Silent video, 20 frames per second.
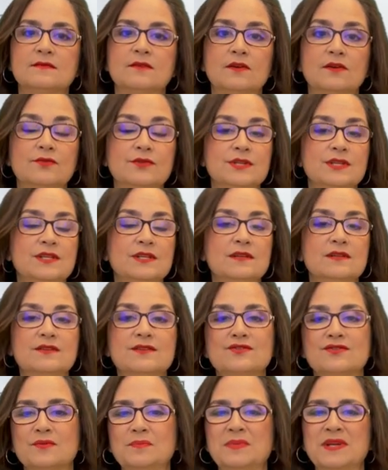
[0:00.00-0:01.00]

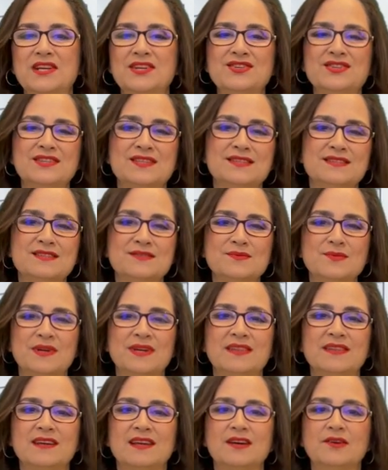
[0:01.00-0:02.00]
volunteers or patients
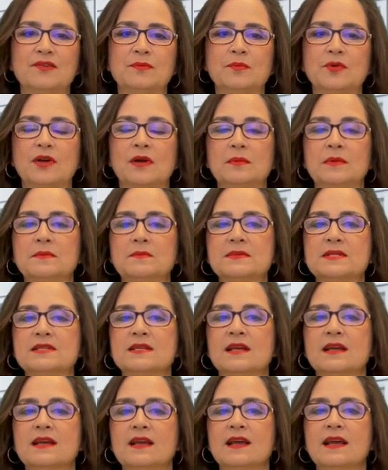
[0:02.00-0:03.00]
with health problems